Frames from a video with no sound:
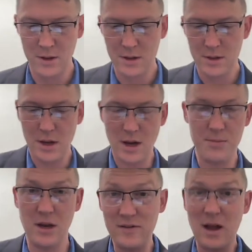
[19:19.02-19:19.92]

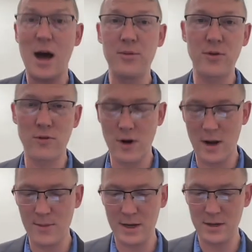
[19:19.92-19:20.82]
It is opposite over
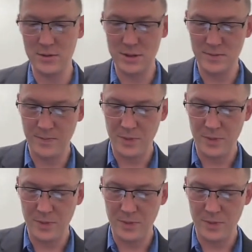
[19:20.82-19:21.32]
hypotenuse.